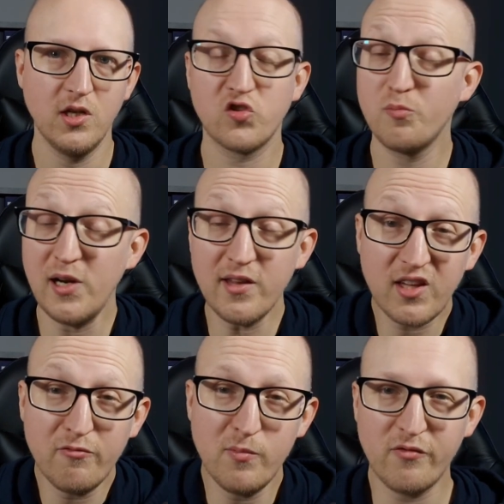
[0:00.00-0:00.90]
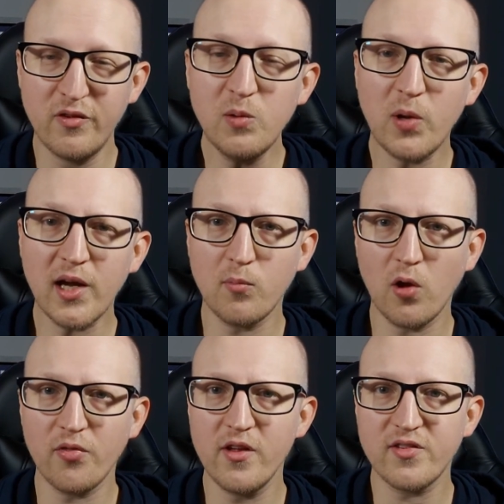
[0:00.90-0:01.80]
So please give me feedback
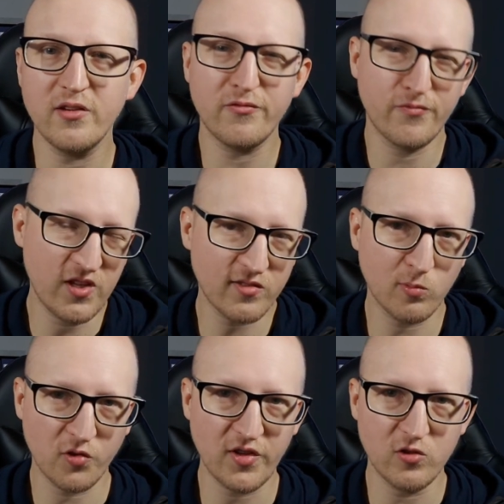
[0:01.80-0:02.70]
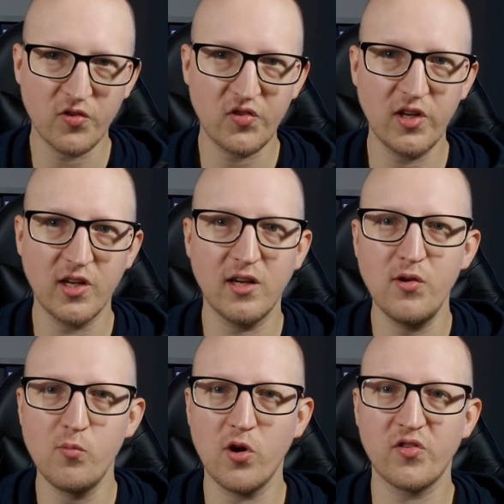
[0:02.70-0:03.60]
about this, if this was interesting, if
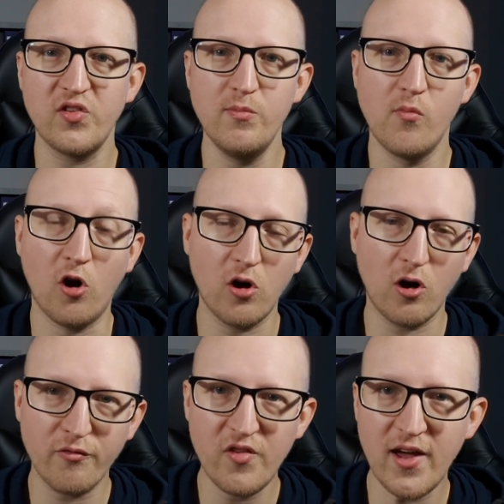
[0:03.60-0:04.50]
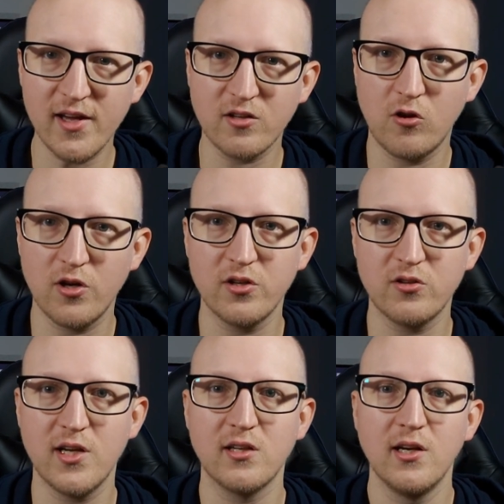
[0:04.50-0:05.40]
you want to see more of that
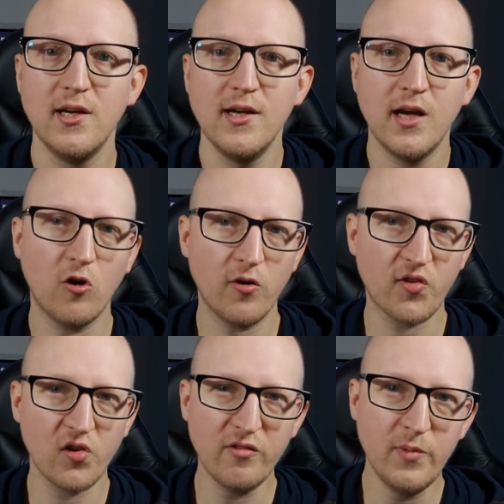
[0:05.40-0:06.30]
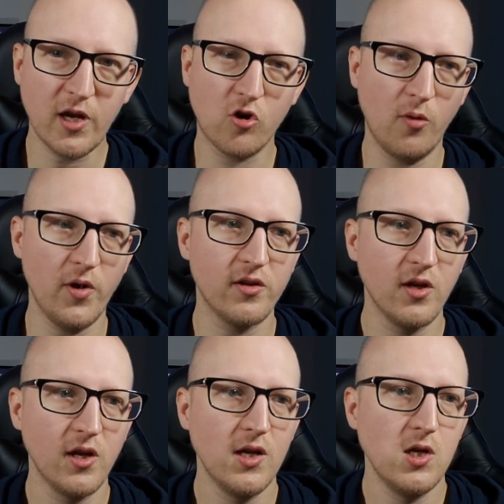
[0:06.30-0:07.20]
content, and also leave me a comment.
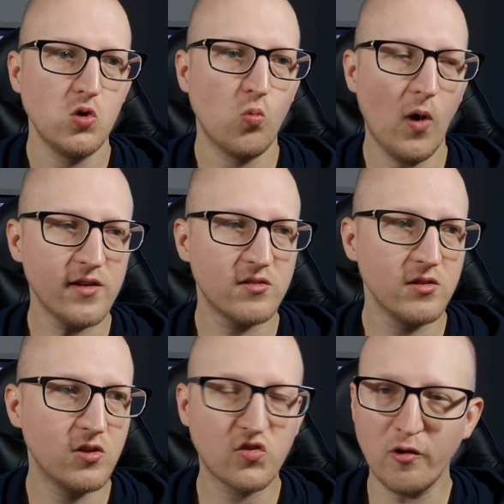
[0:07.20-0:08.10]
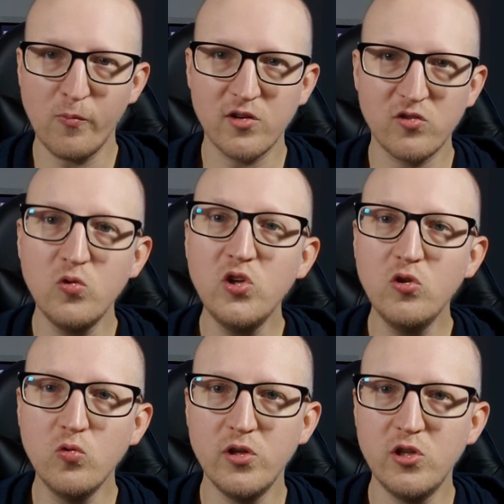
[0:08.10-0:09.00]
What software do
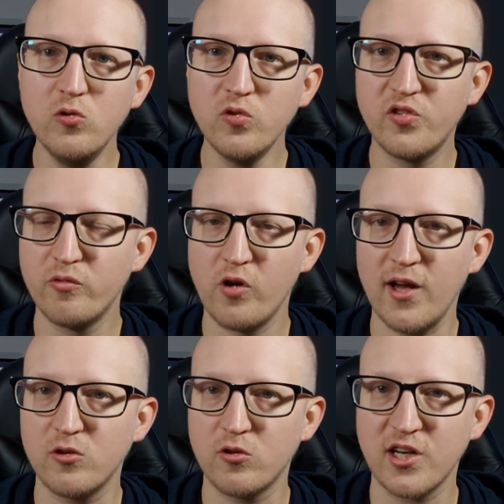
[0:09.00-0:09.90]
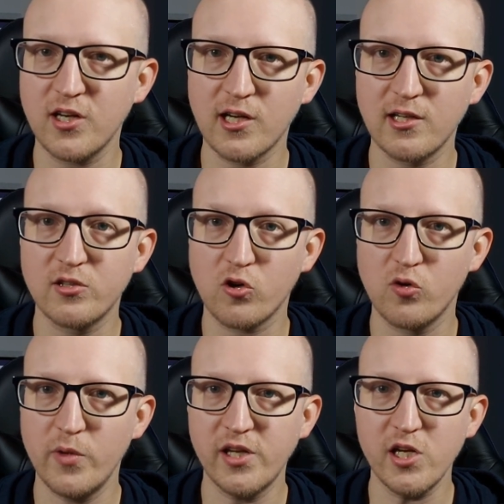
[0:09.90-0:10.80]
you use to write your technical
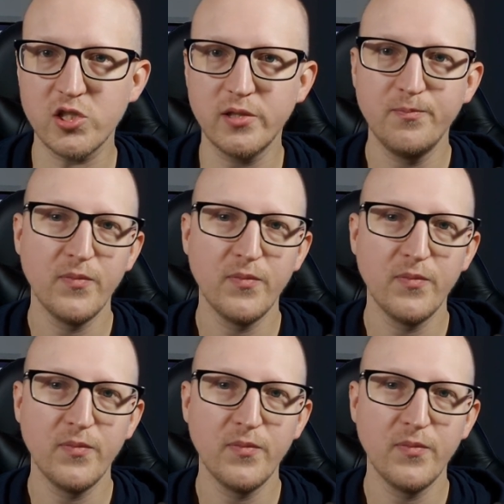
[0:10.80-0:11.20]
documentation,